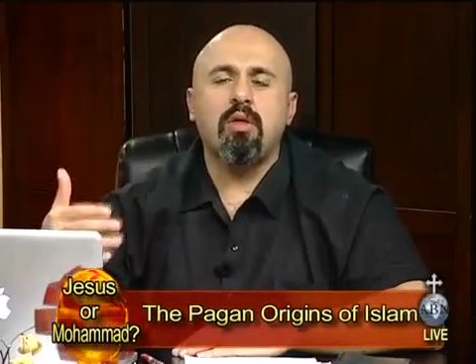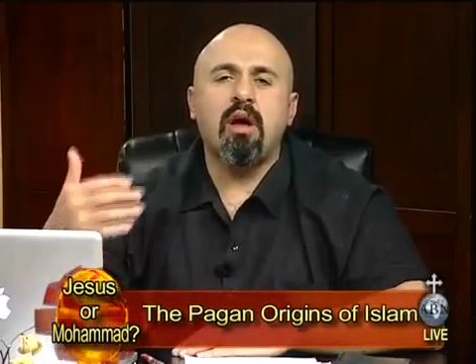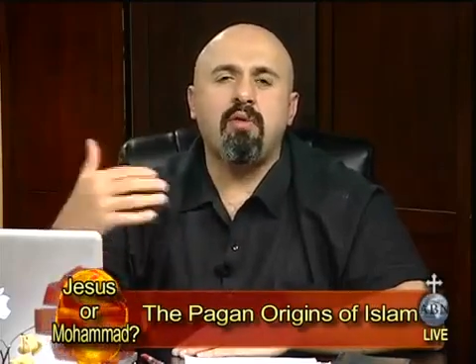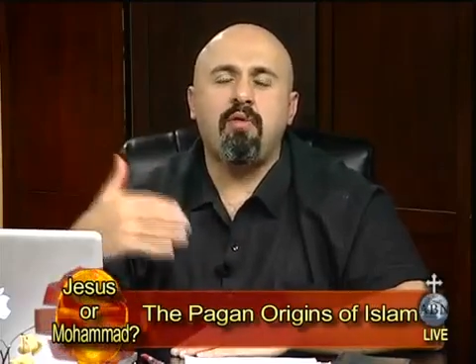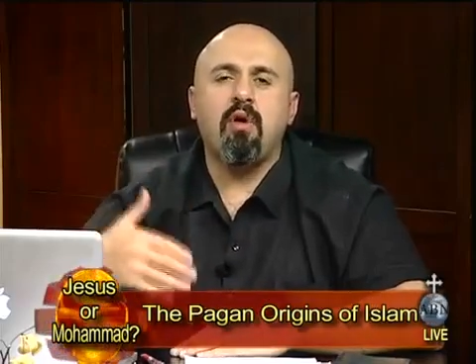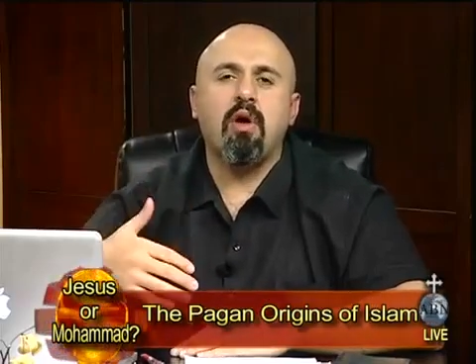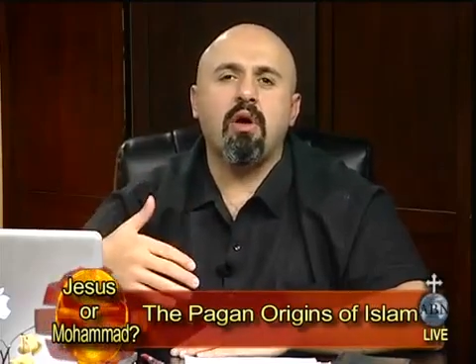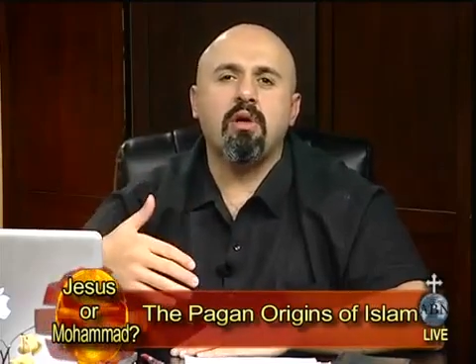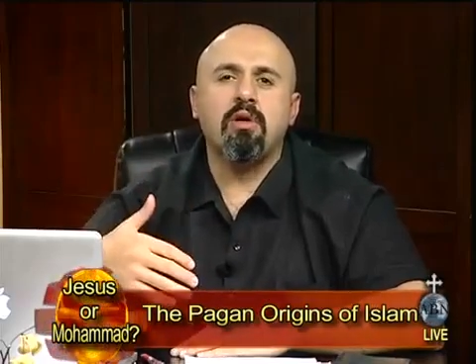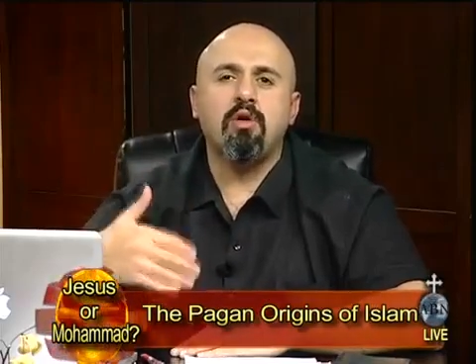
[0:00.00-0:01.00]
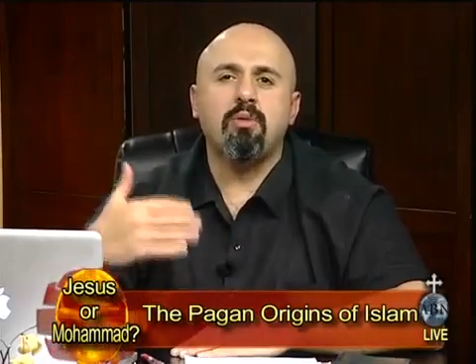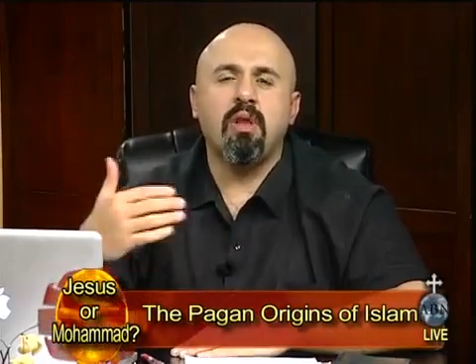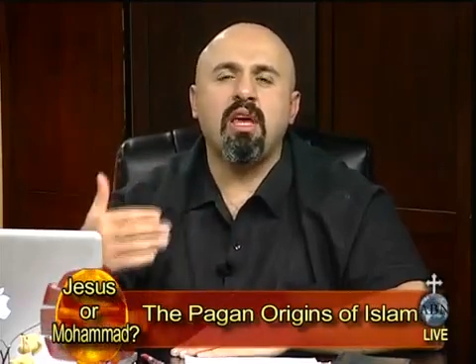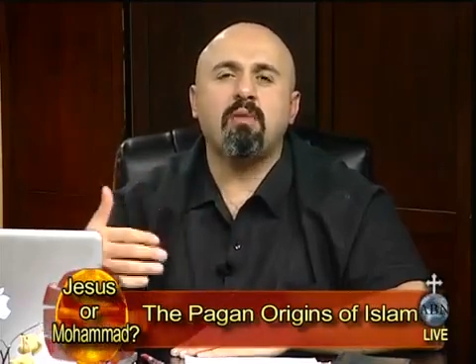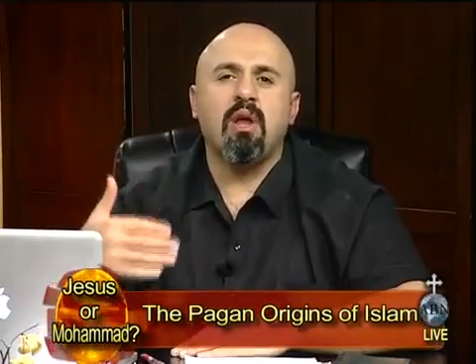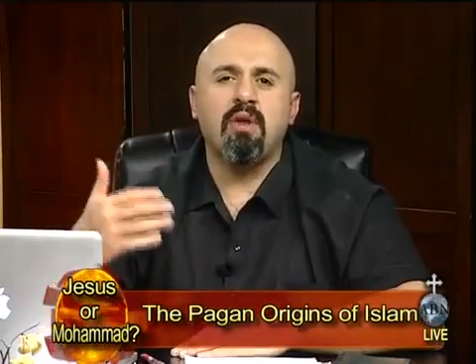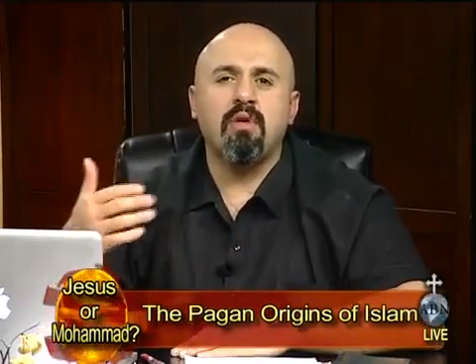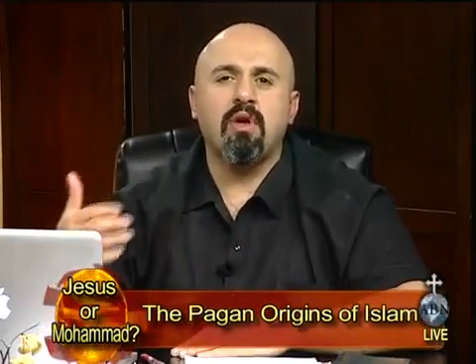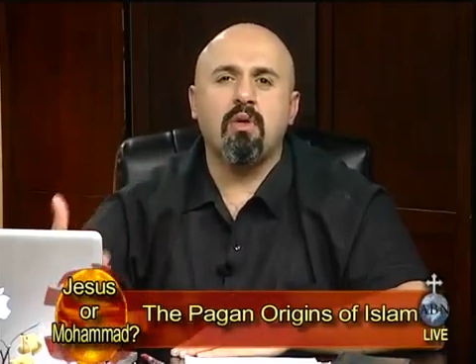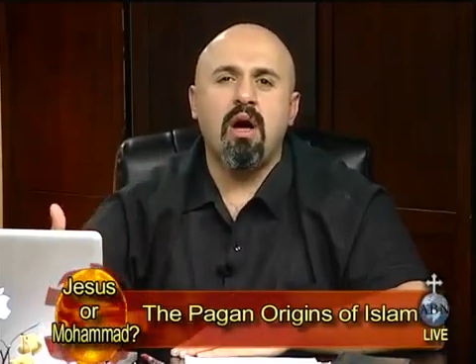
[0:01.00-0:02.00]
therefore you believe
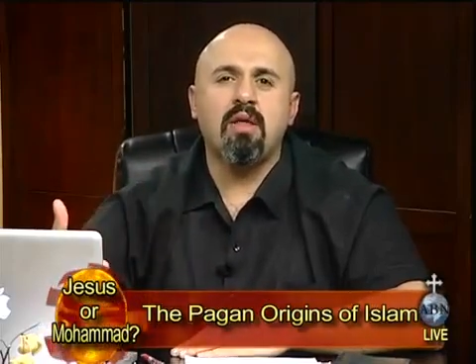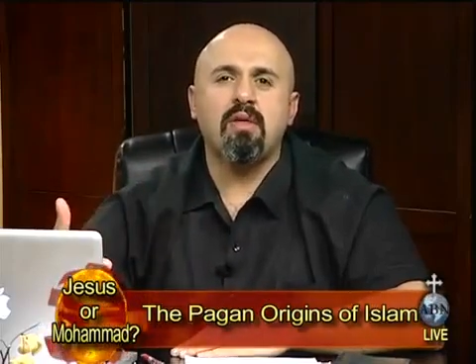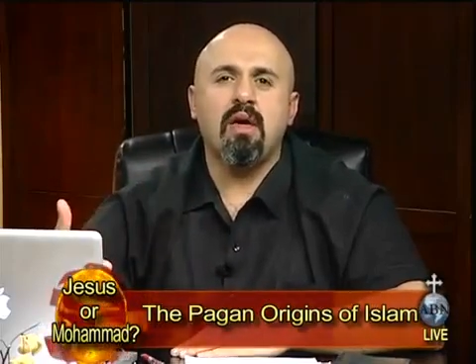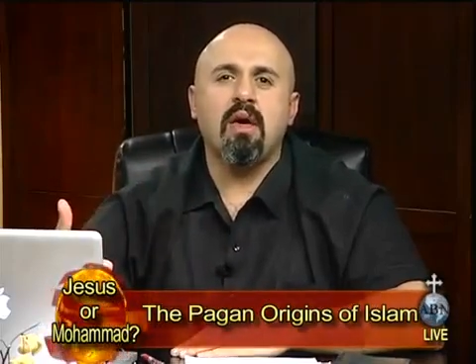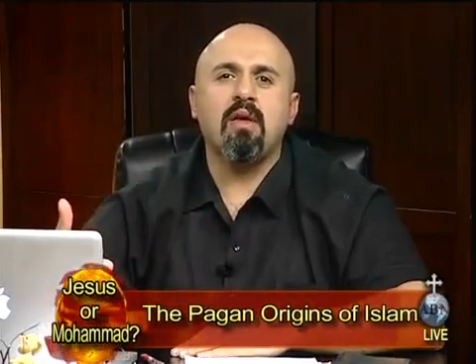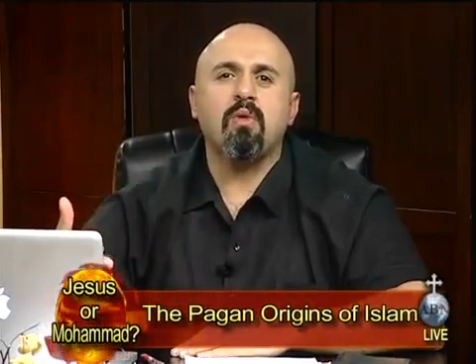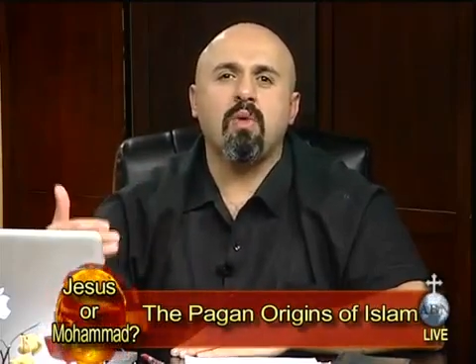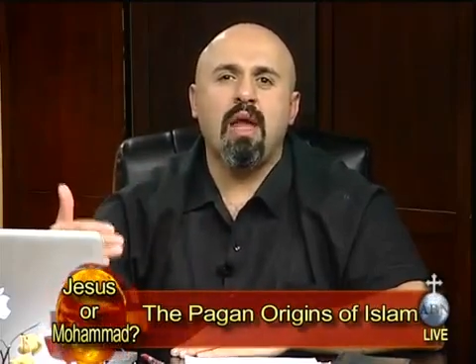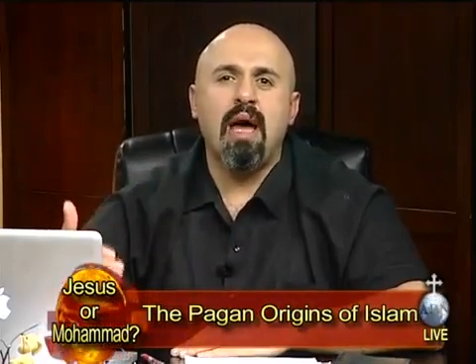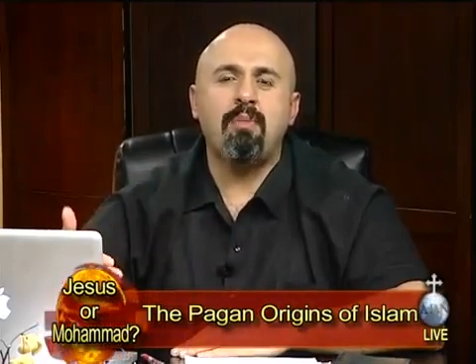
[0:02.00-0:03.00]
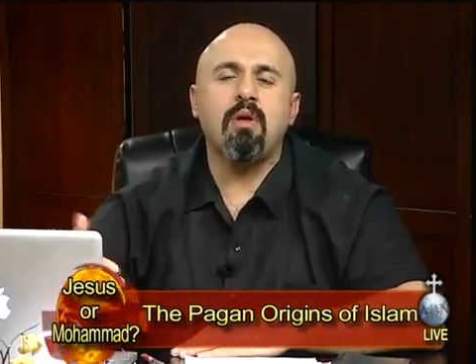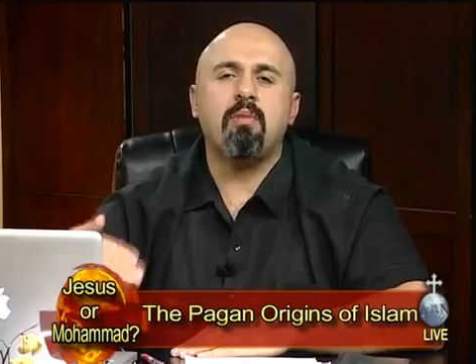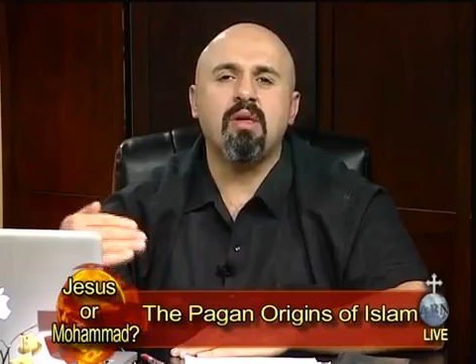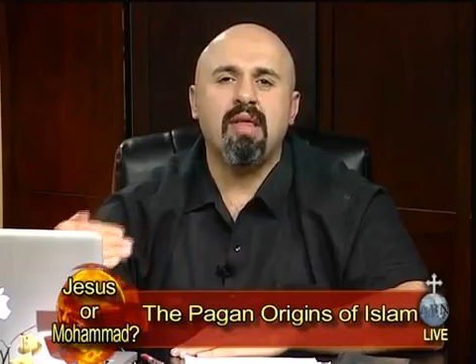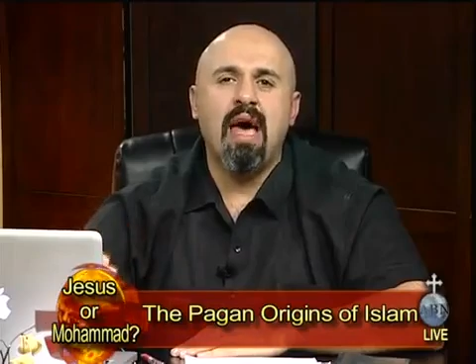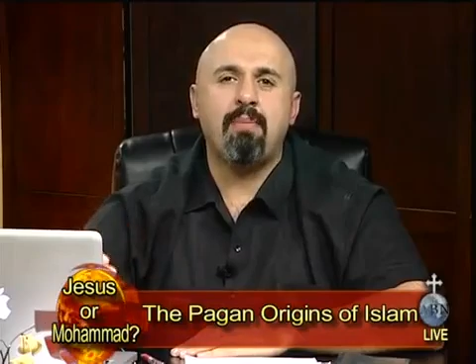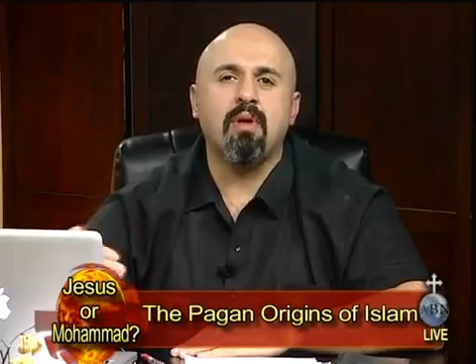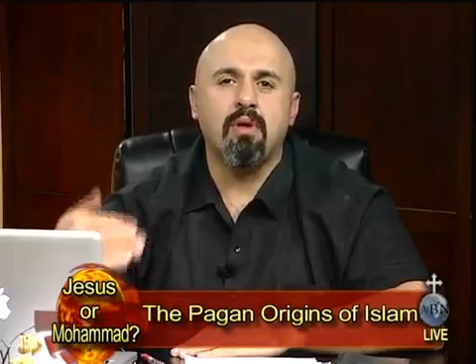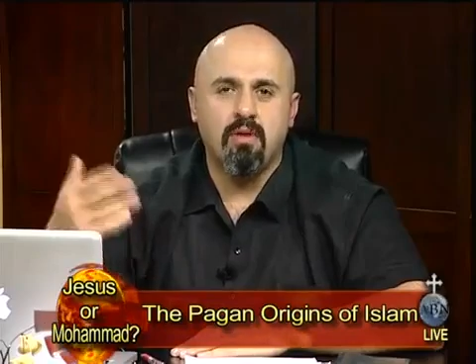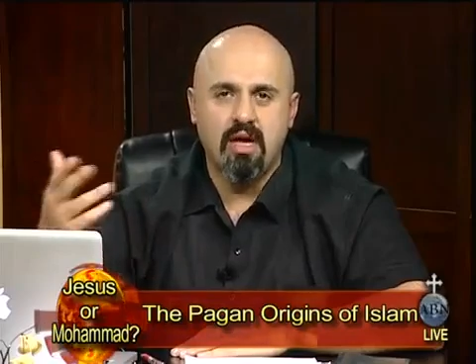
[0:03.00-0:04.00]
whatever the Quran says will happen, must
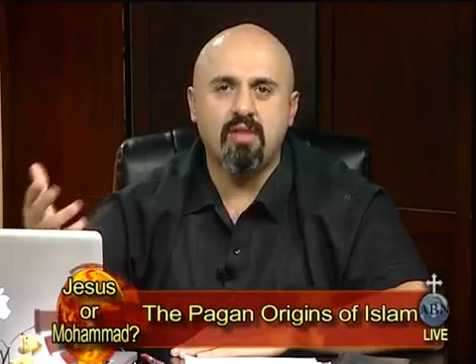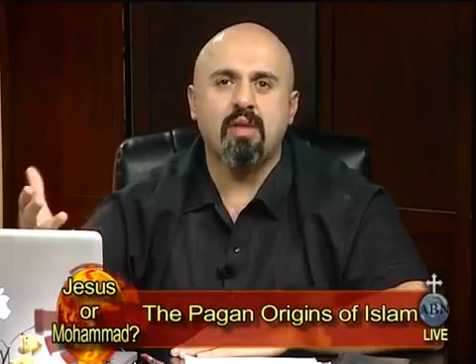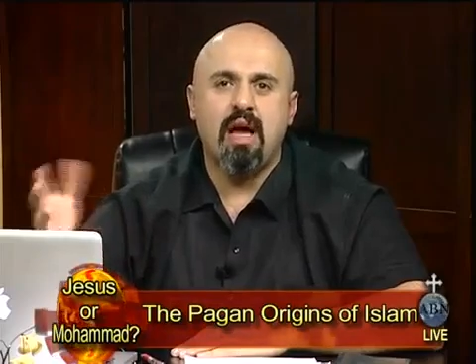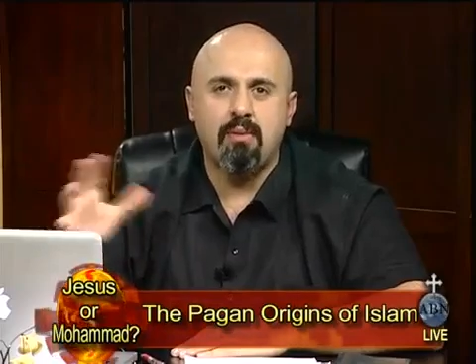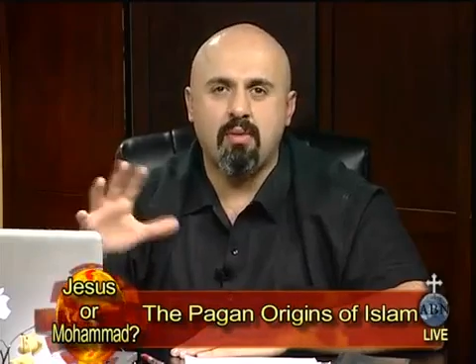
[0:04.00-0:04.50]
happen. That's